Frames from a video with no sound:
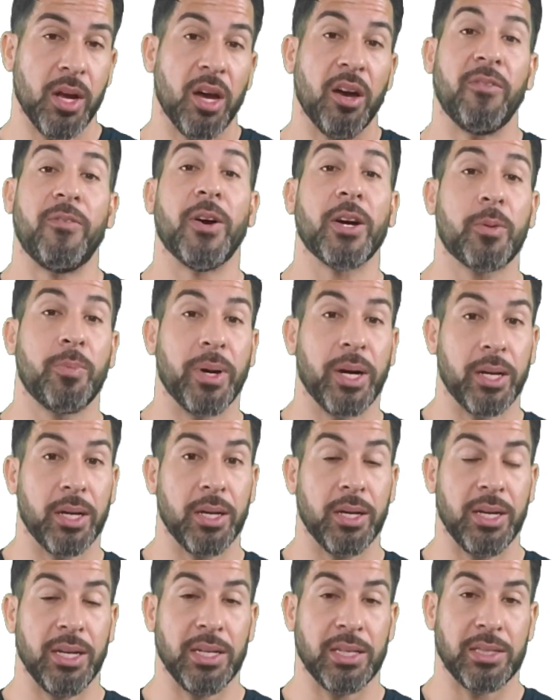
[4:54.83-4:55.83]
A fuck
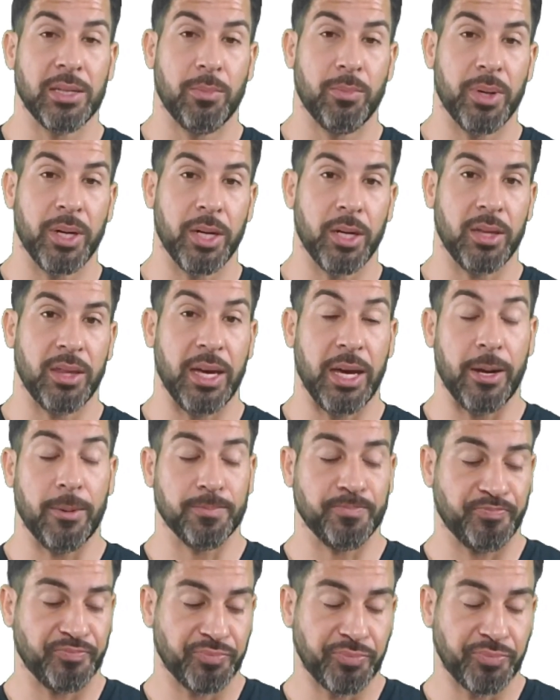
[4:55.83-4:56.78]
buddy is somebody that